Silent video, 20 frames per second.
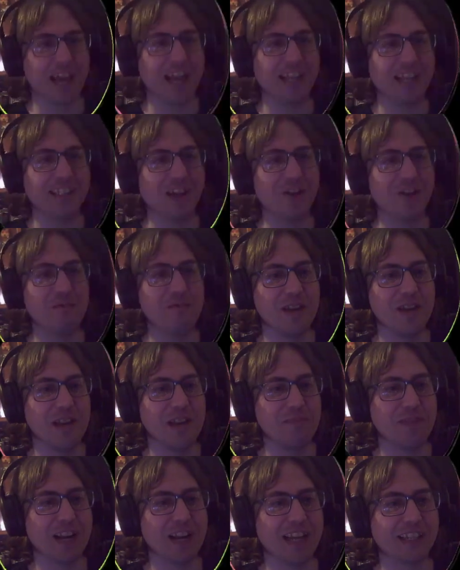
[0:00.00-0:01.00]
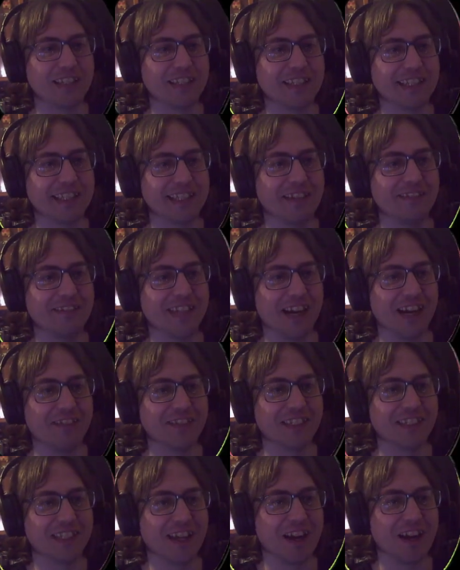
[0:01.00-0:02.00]
manipulate and slow
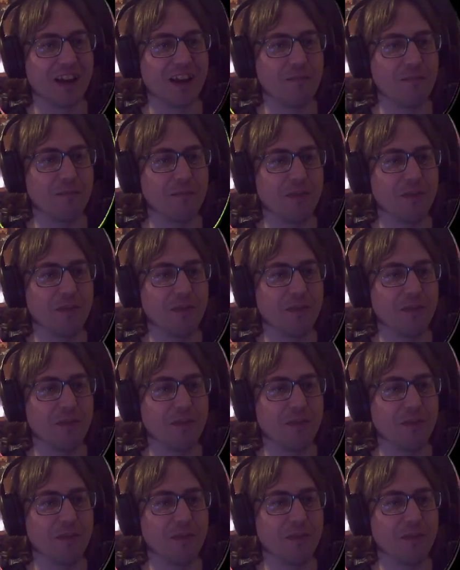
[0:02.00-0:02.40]
down time.